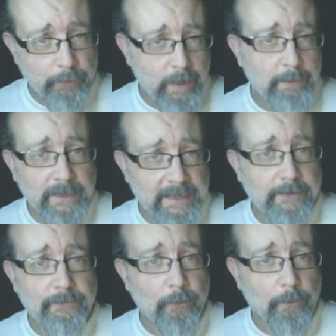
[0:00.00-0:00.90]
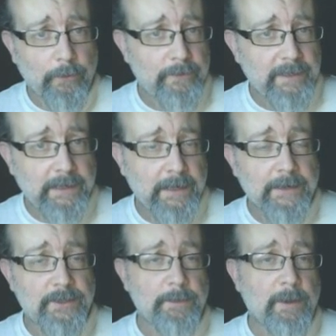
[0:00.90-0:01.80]
web link for the
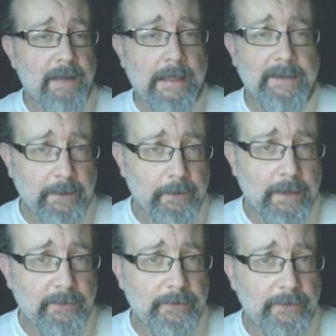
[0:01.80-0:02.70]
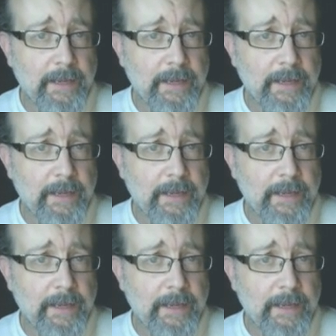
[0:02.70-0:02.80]
HTML validator has